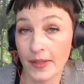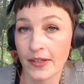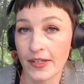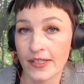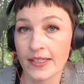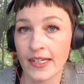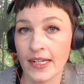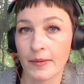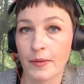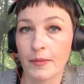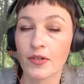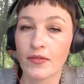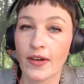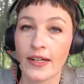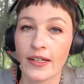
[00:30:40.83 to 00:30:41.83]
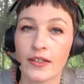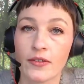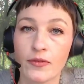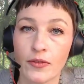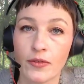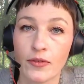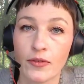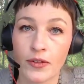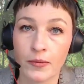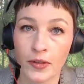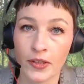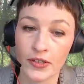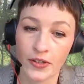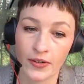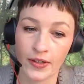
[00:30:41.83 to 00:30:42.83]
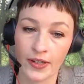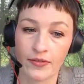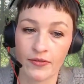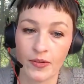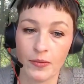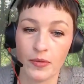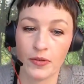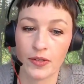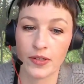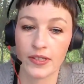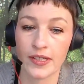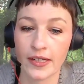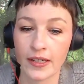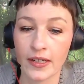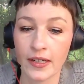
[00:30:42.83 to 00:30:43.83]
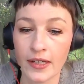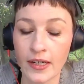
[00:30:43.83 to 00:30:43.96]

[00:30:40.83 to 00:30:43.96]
these data be provided for monitoring and reporting.